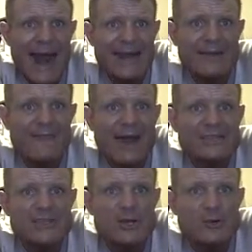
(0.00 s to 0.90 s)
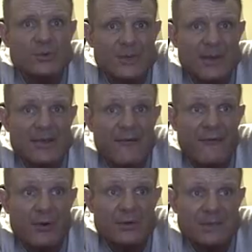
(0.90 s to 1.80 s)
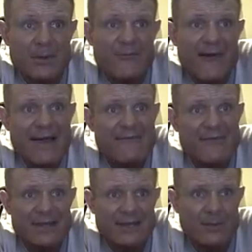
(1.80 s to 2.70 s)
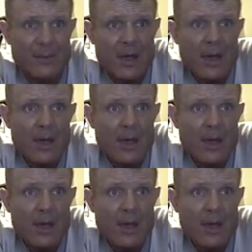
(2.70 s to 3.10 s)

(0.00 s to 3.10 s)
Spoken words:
I'd invite you to be the first number 5 victim.